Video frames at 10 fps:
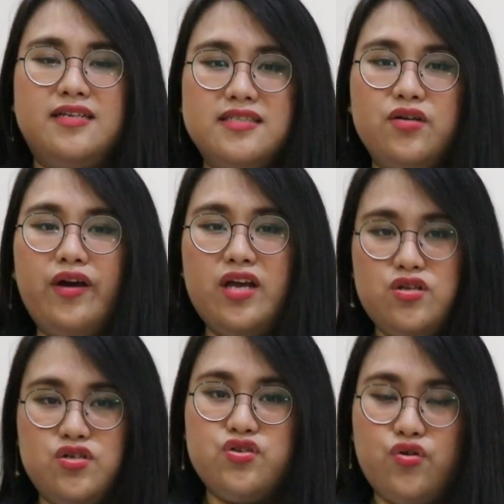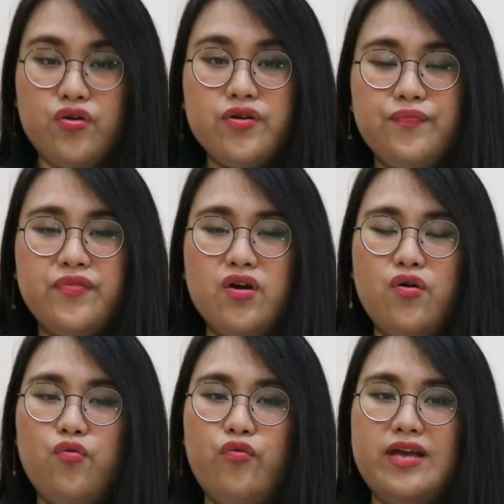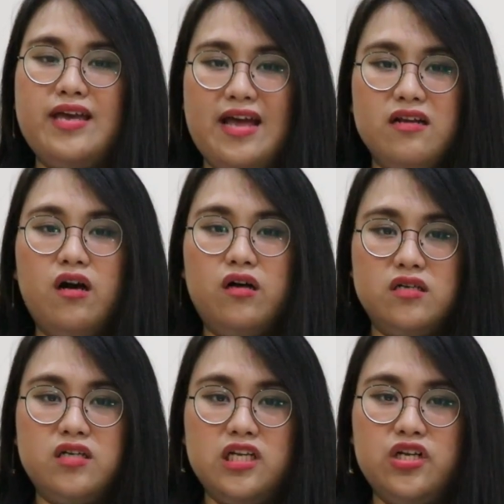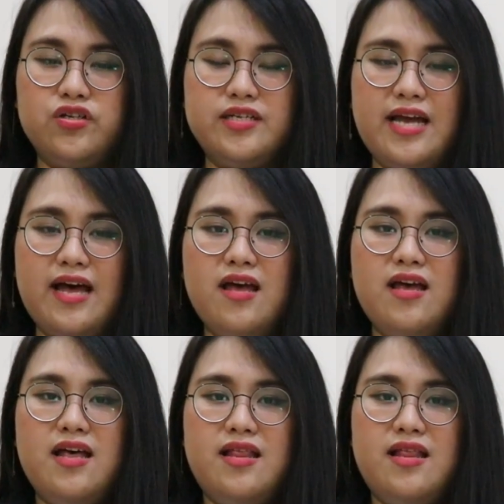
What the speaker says: So in short, we can conclude that